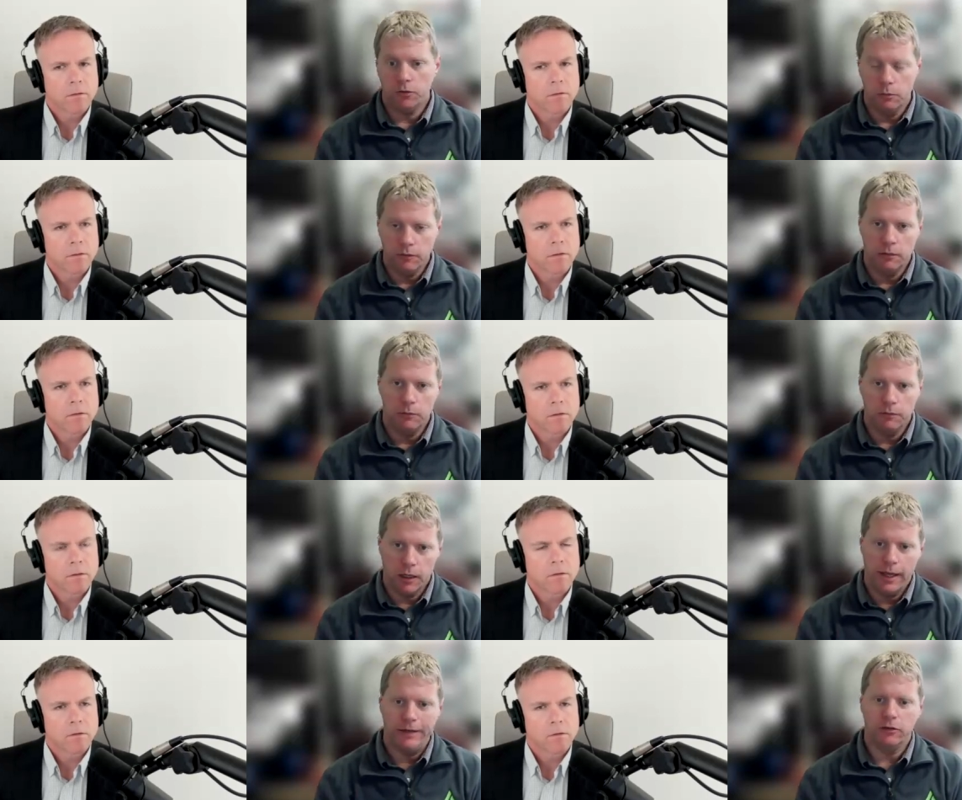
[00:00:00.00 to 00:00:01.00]
Speaker 1: You know, we've got we've got a
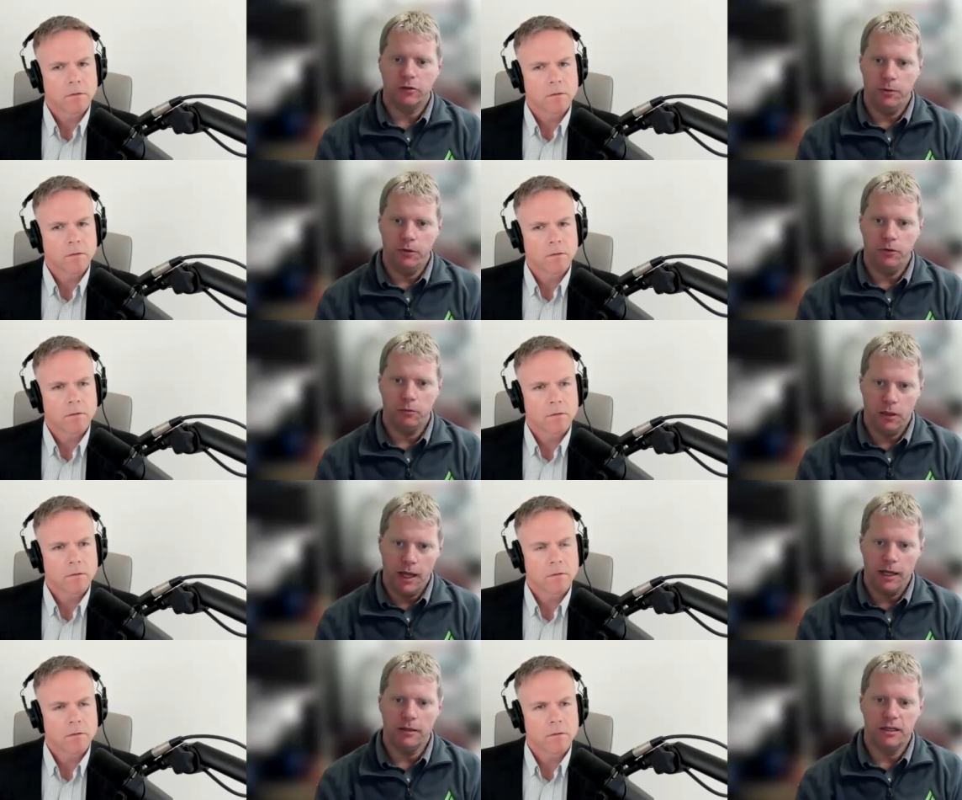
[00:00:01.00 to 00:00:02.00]
lot of experience with a
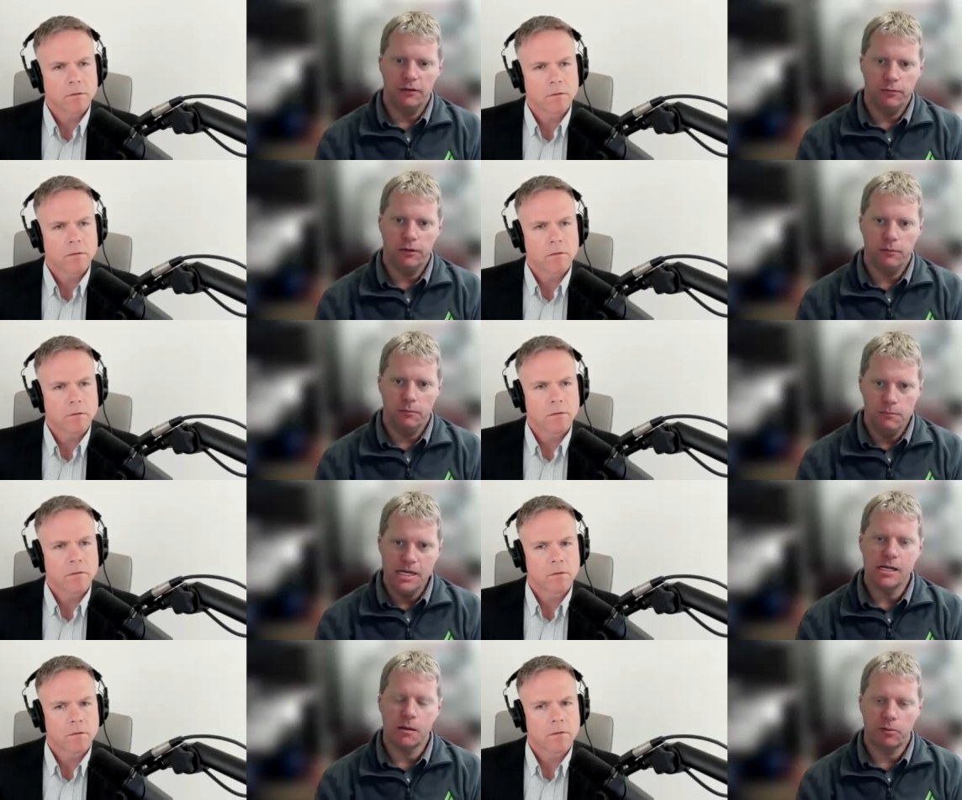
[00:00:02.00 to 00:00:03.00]
lot of different
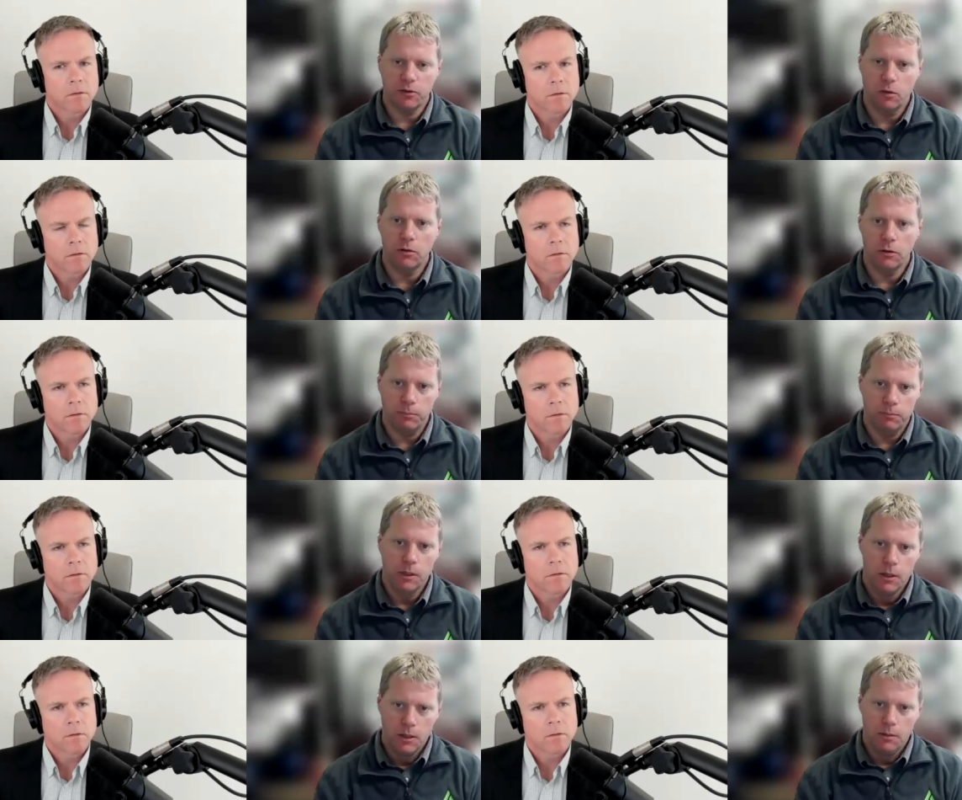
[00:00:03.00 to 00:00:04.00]
mediums in order to
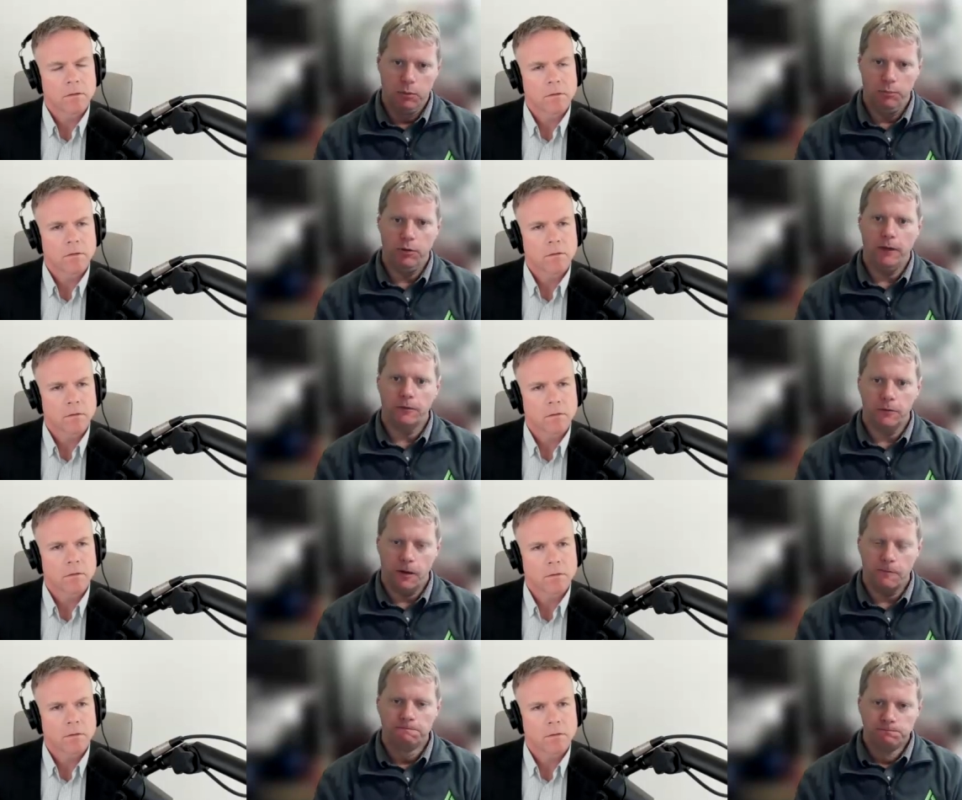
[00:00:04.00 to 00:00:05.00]
pull projects
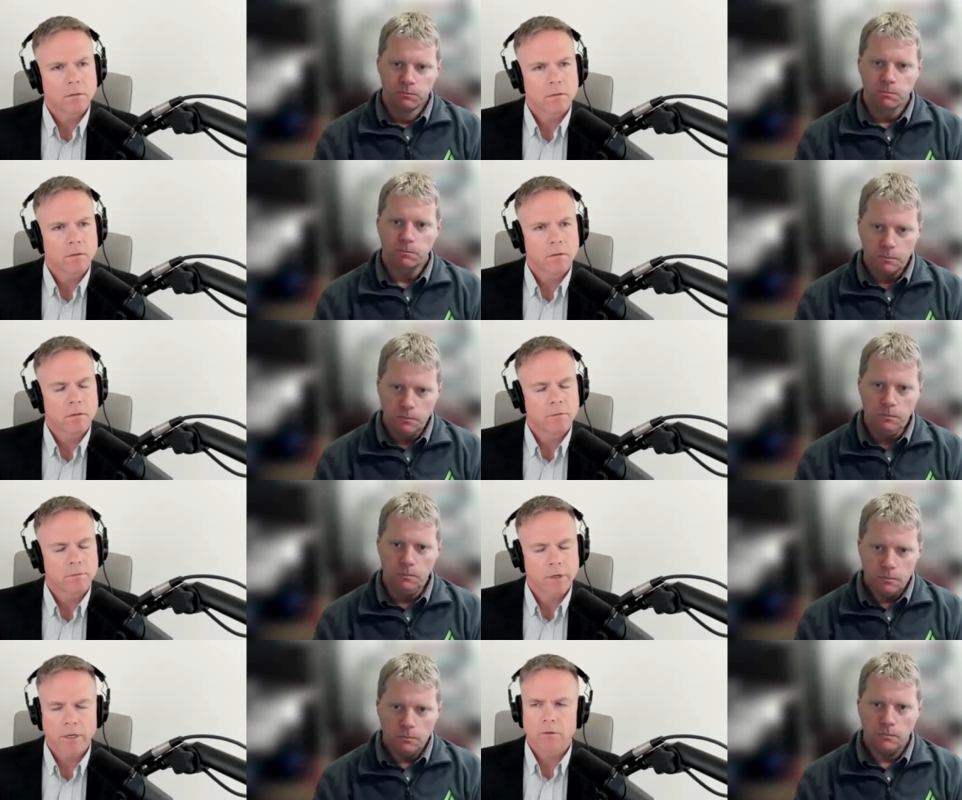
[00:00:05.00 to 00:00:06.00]
off.
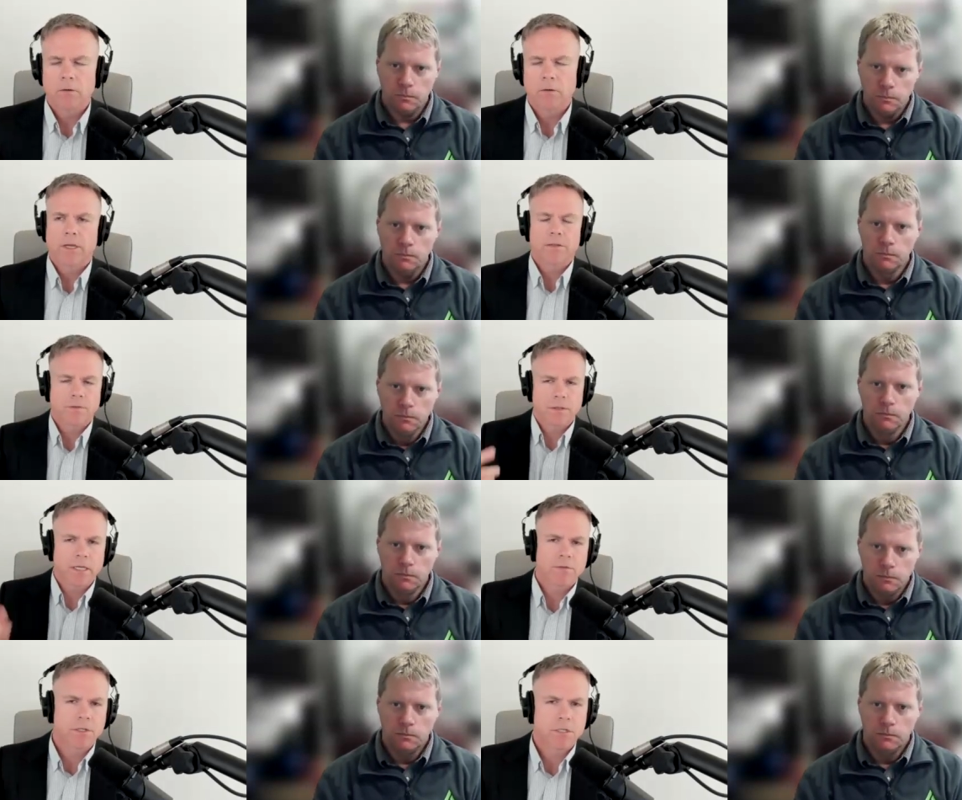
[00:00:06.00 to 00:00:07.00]
Speaker 2: Very cool. Thanks for
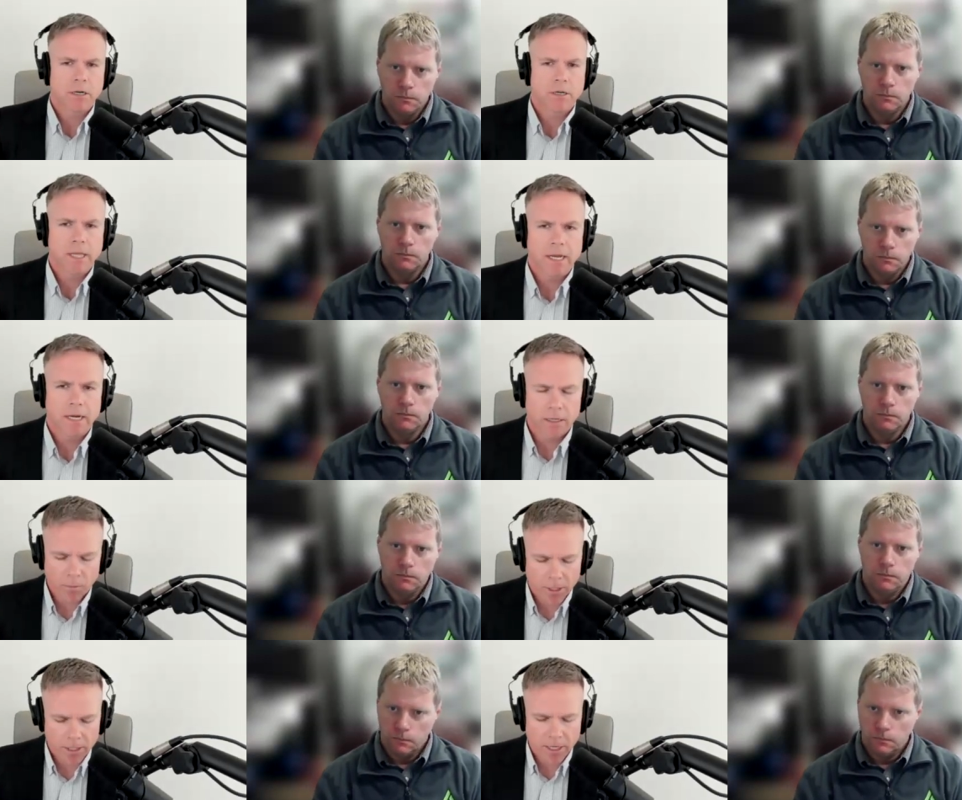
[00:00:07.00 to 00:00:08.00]
thanks for sharing that. And I, I
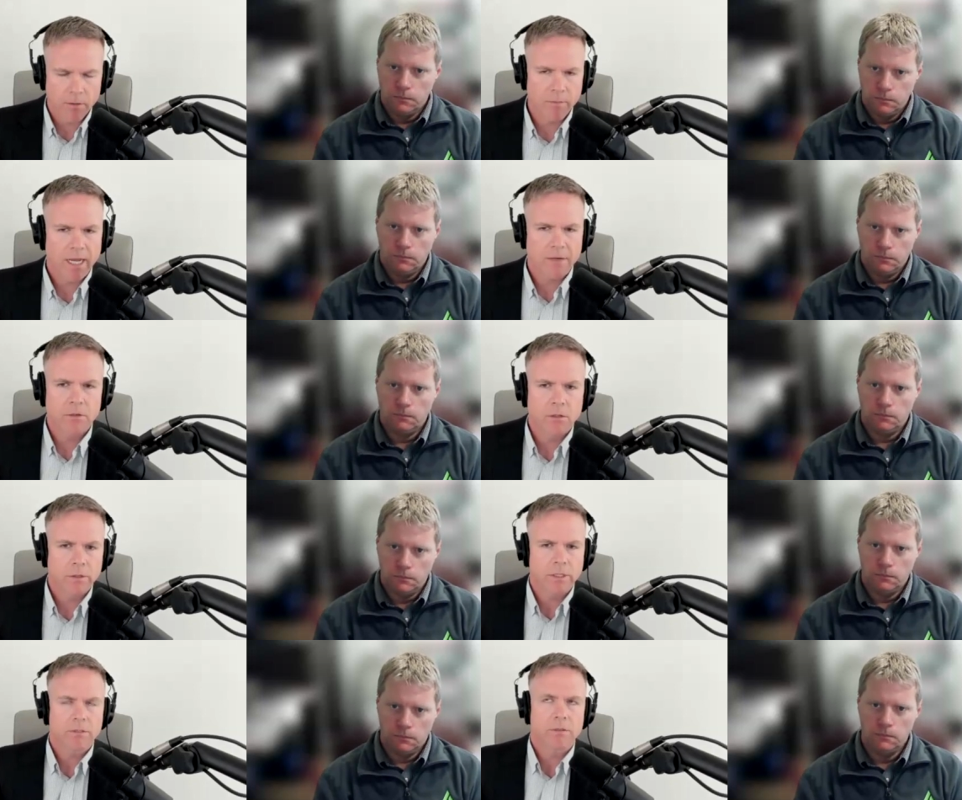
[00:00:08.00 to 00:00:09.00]
wanted to come back real
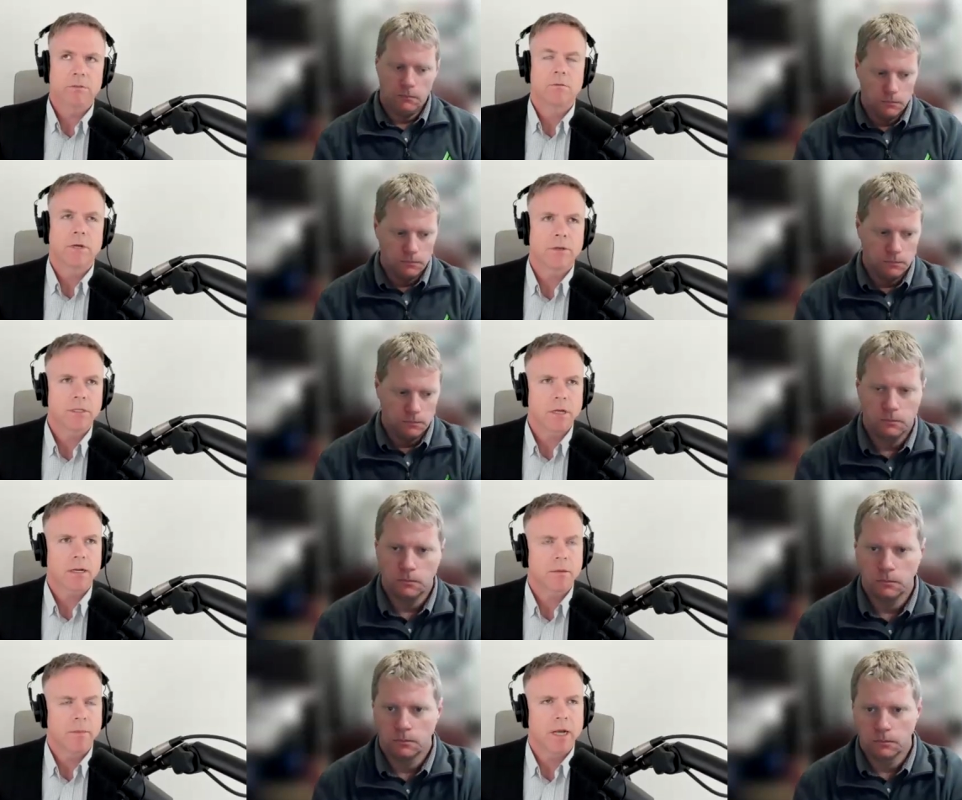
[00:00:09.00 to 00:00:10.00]
quick to what you had
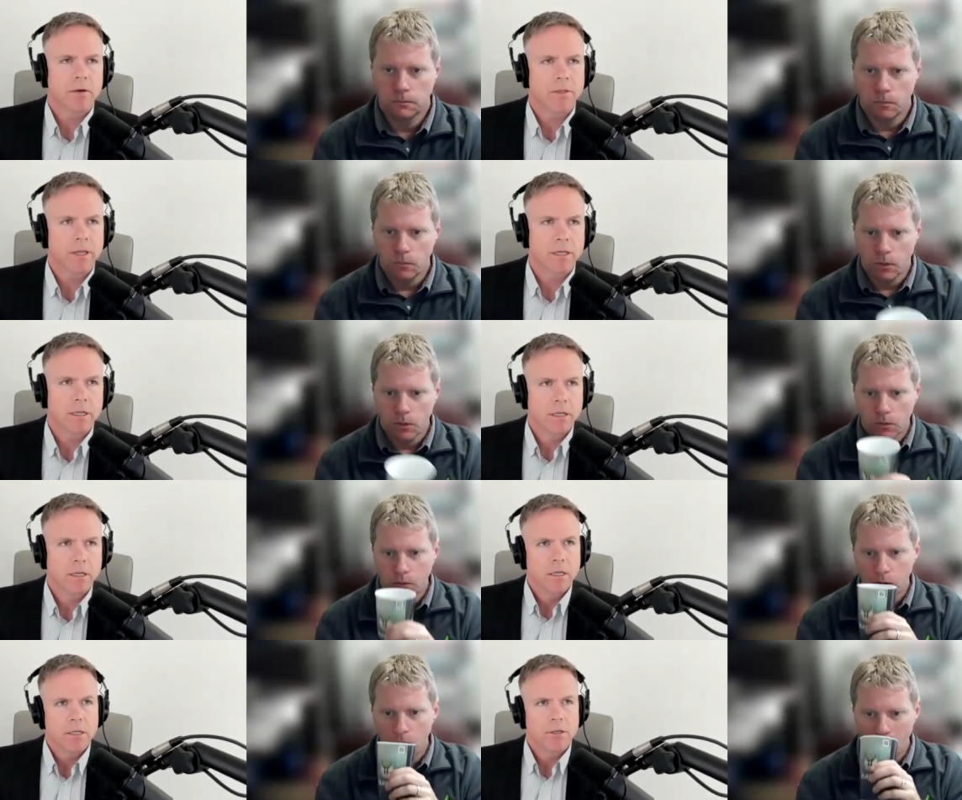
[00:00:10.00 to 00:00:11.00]
talked about that,
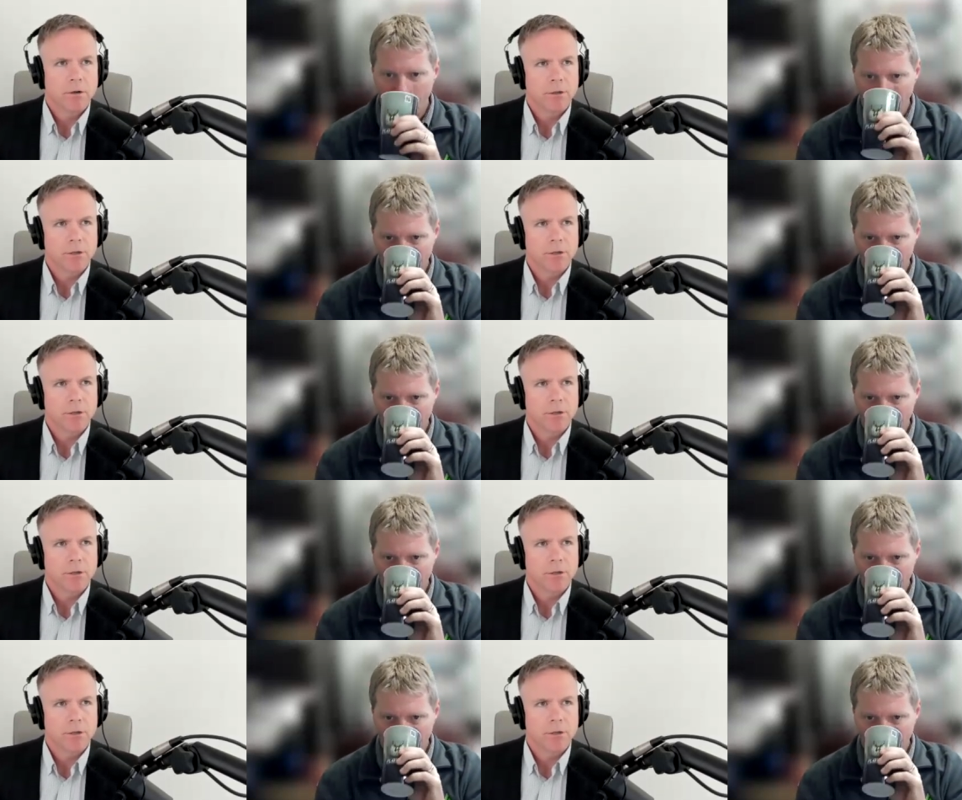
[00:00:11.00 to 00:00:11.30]
you know, your